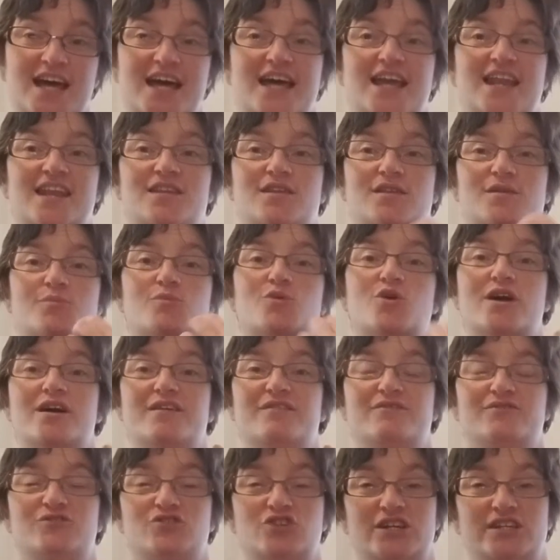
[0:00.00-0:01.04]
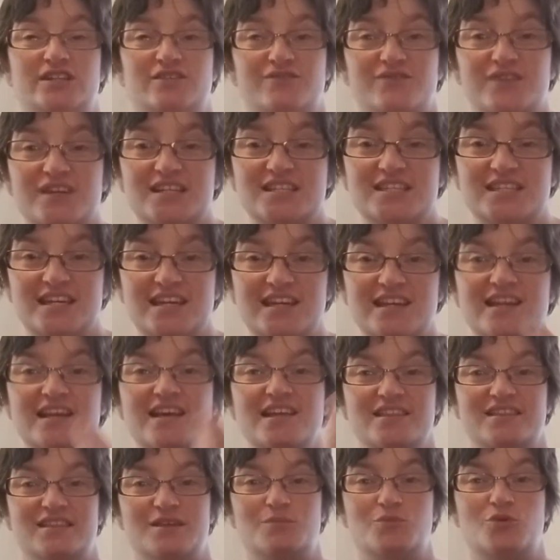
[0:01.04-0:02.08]
And the more I tried to fix it,
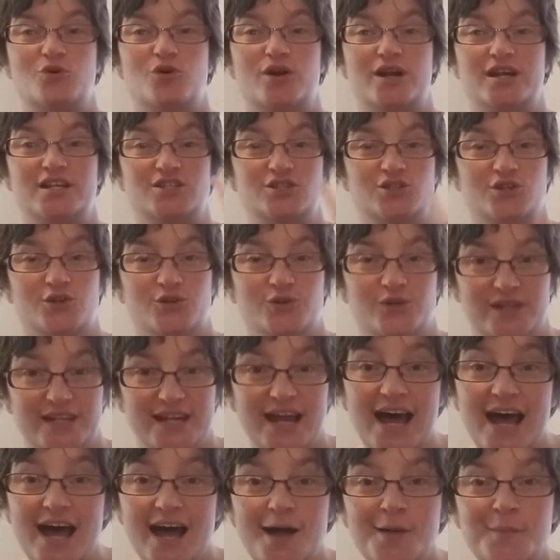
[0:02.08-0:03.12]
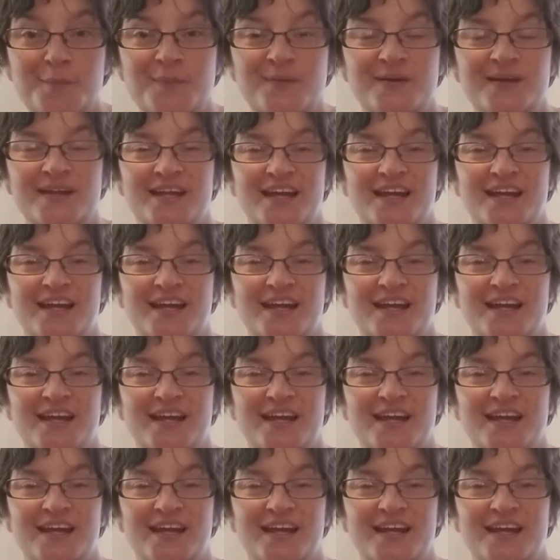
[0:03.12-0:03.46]
the more I screwed it up.